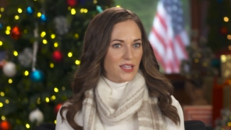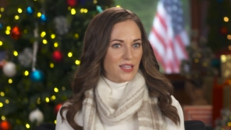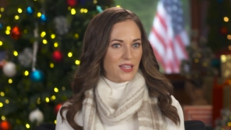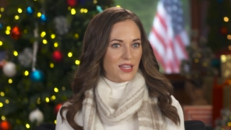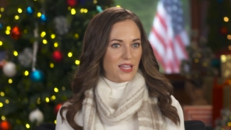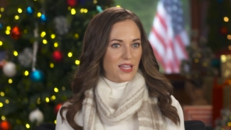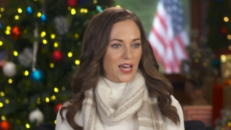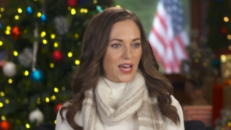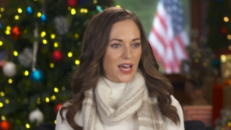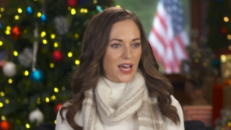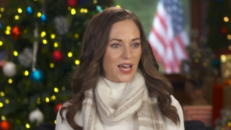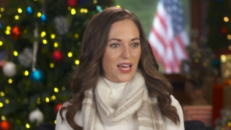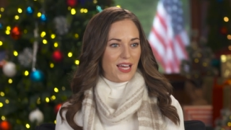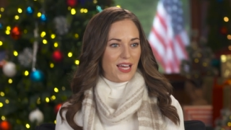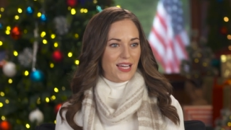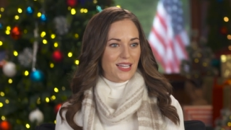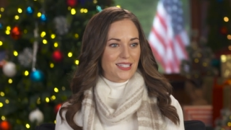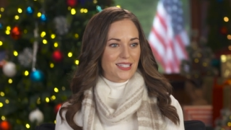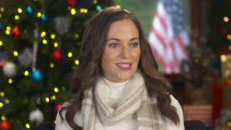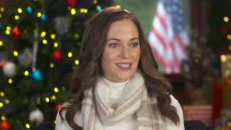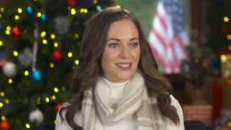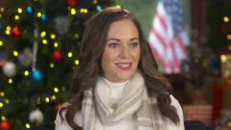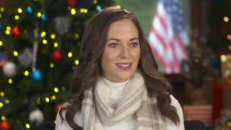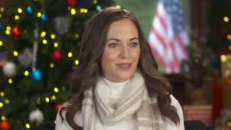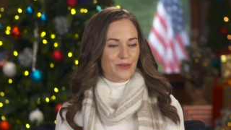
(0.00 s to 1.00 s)

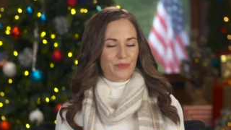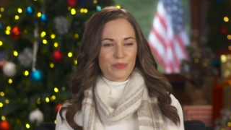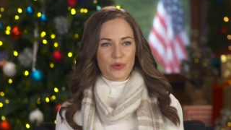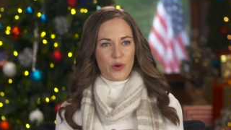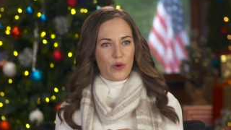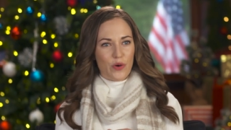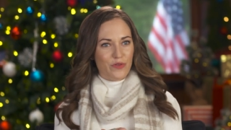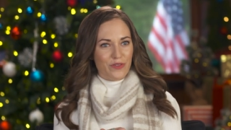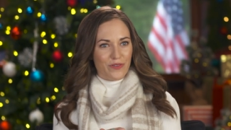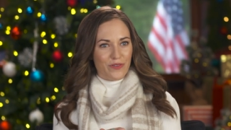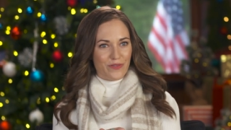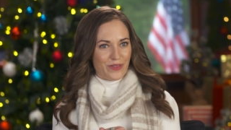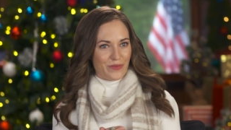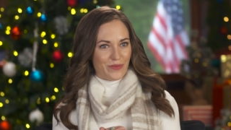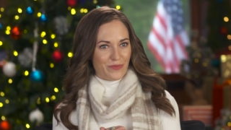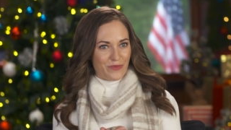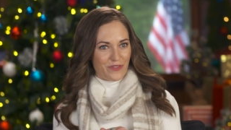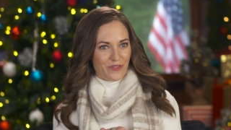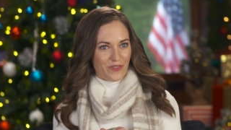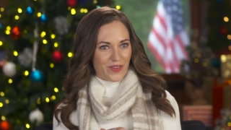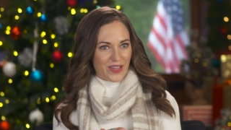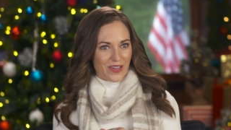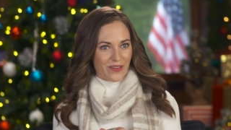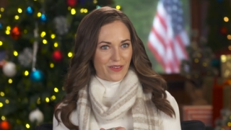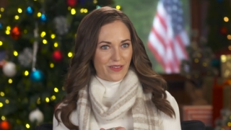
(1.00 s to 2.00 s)
that both of them
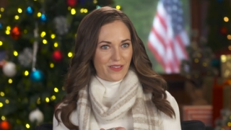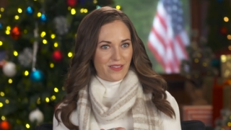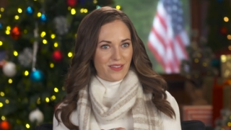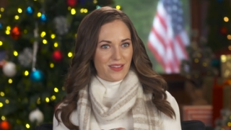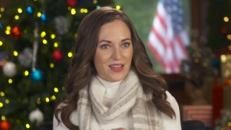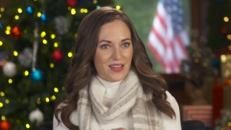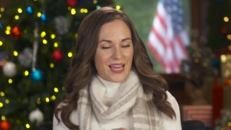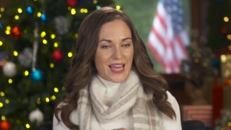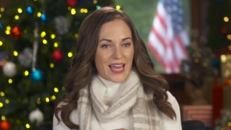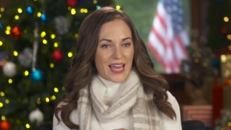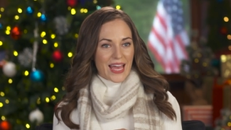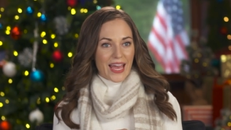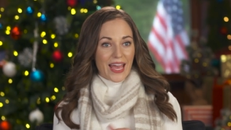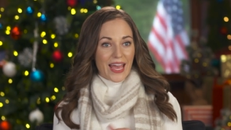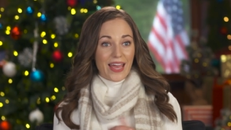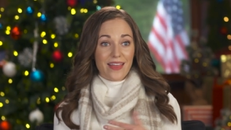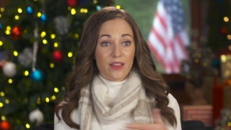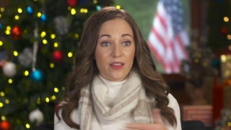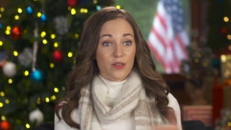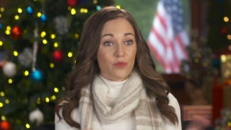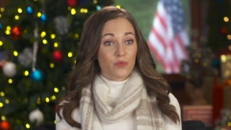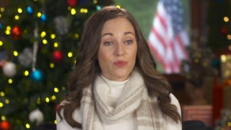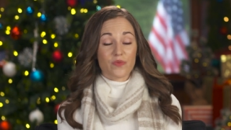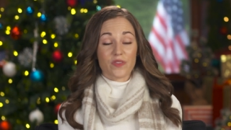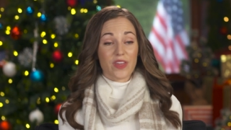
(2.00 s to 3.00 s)
feel,
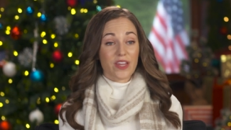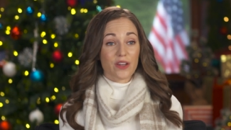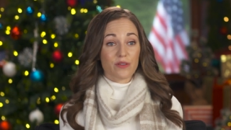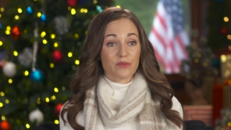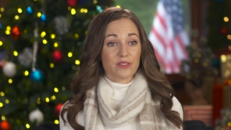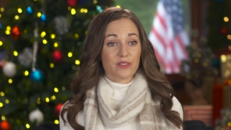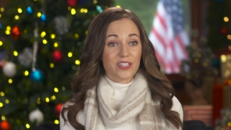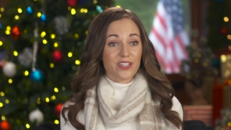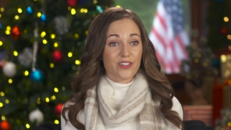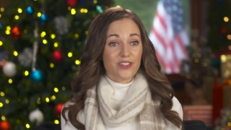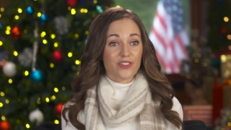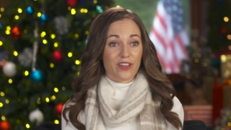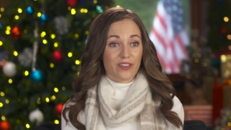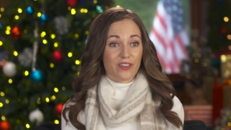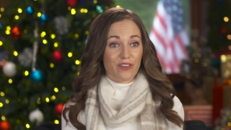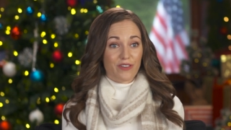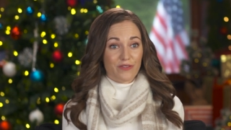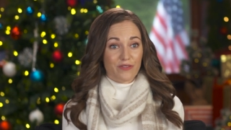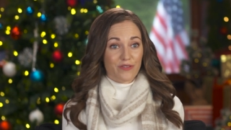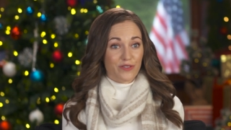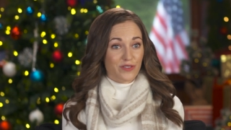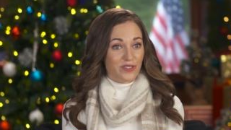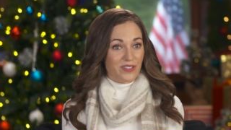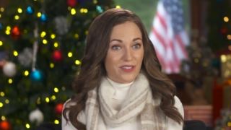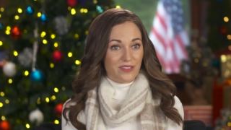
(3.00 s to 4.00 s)
and then they don't see each other
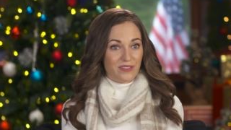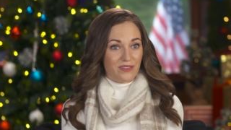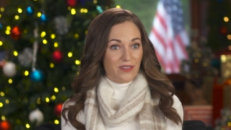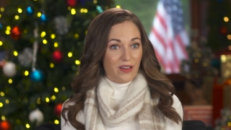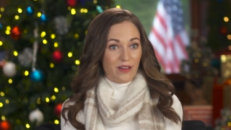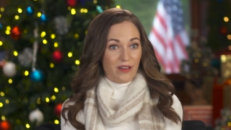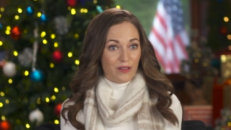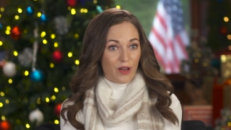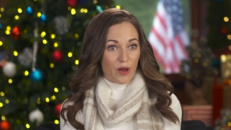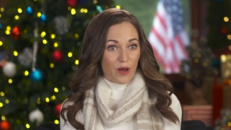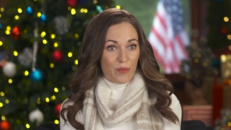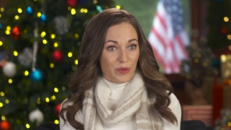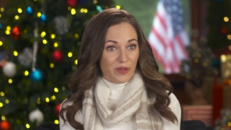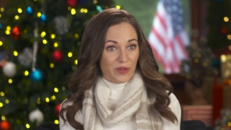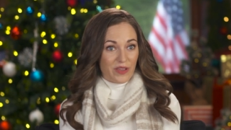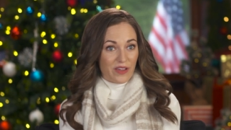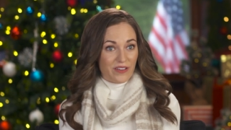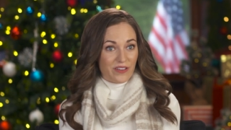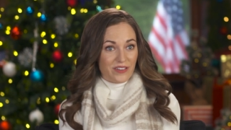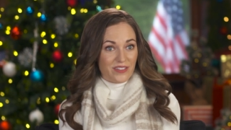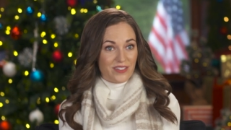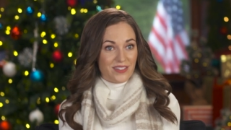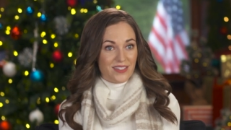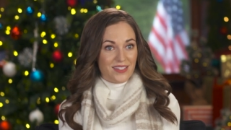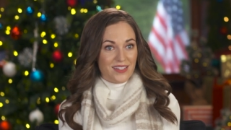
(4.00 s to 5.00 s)
for a couple
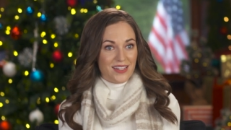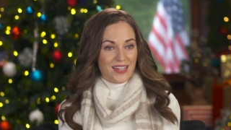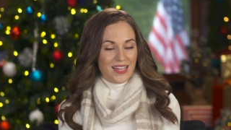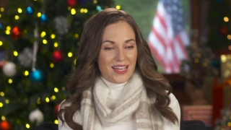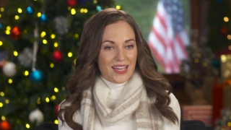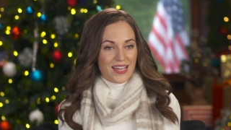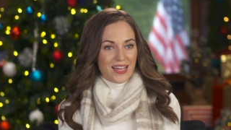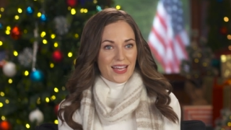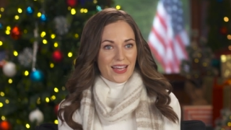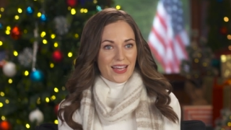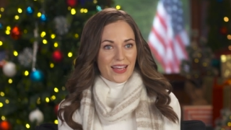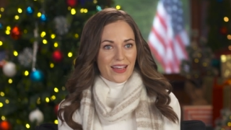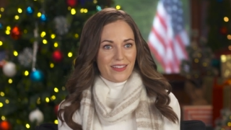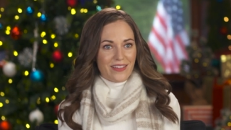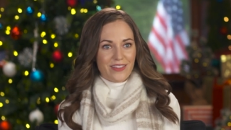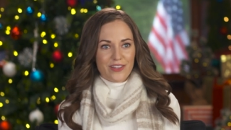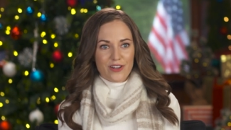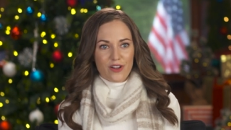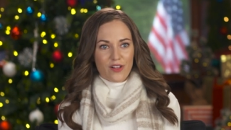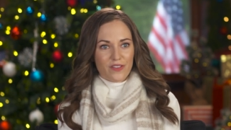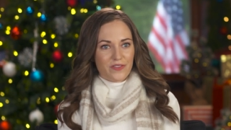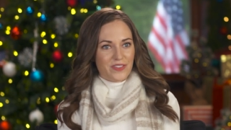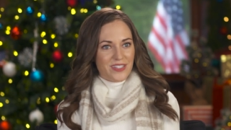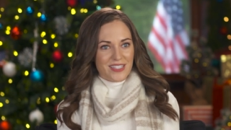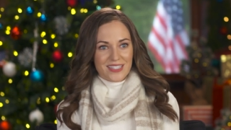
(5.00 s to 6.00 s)
years. And
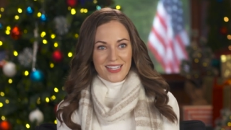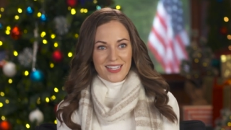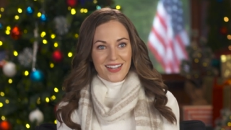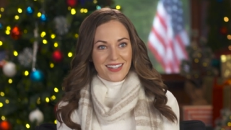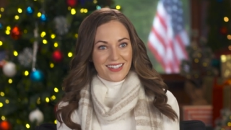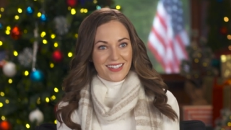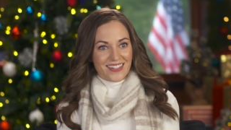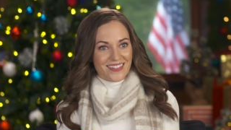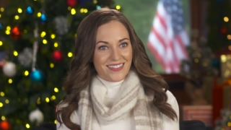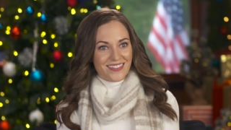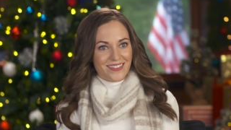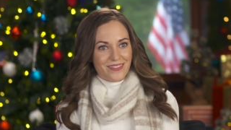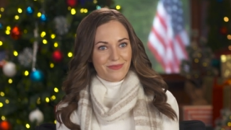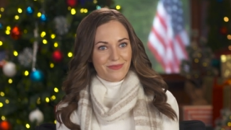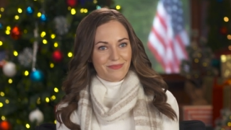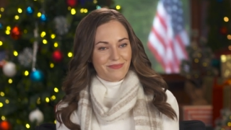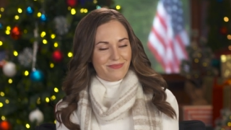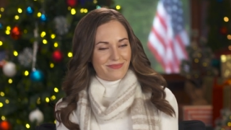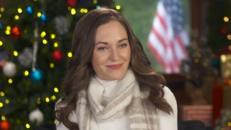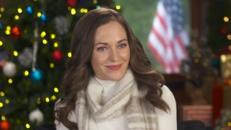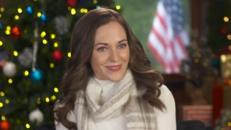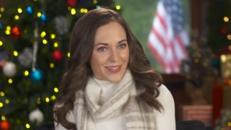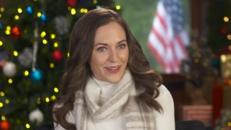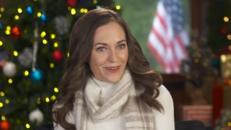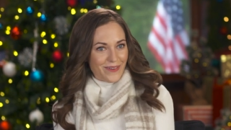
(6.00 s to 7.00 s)
then all of a sudden,
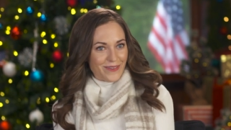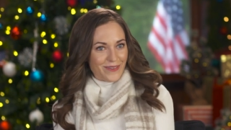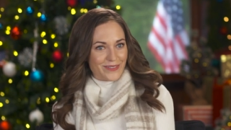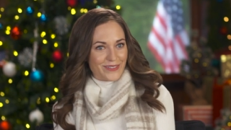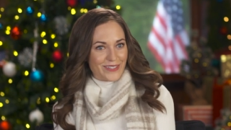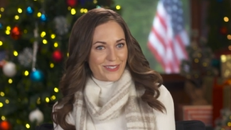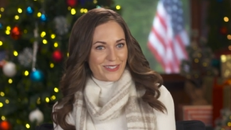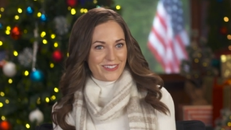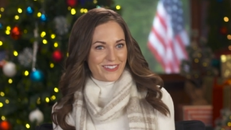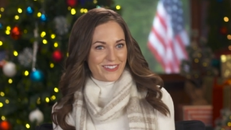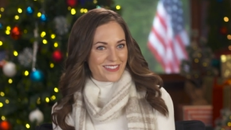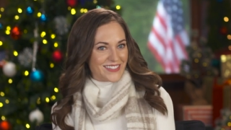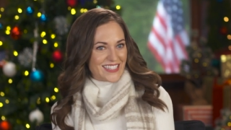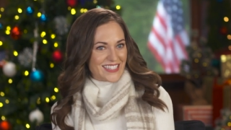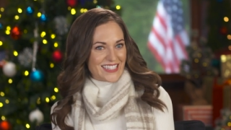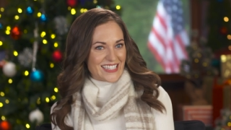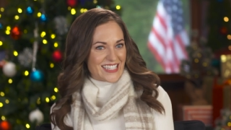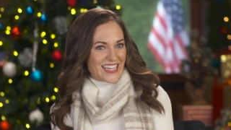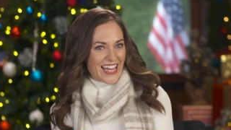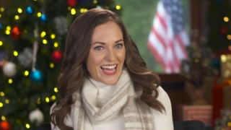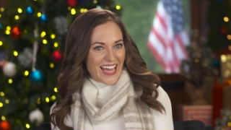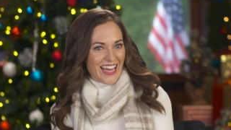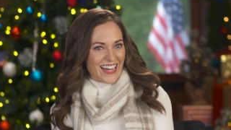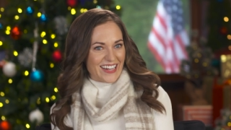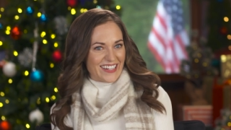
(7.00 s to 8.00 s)
Oh, look who's in
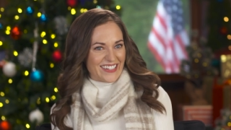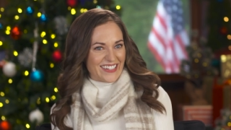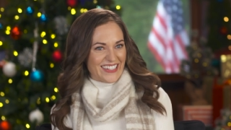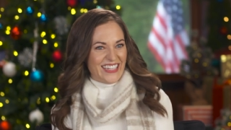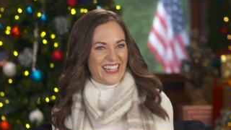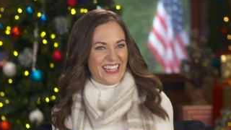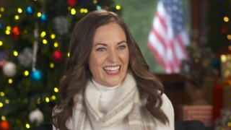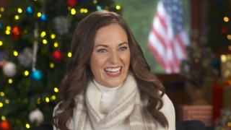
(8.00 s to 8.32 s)
town.